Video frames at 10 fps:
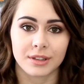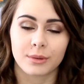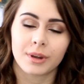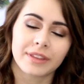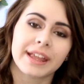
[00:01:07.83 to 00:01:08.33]
you
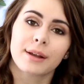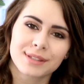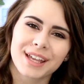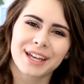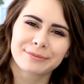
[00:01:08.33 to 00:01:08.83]
know, on the
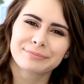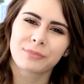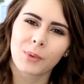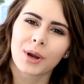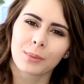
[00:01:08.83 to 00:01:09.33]
outside
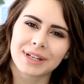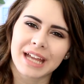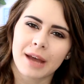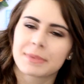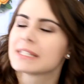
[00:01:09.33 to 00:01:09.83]
where wind
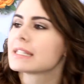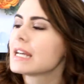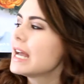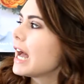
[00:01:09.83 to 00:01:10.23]
happens.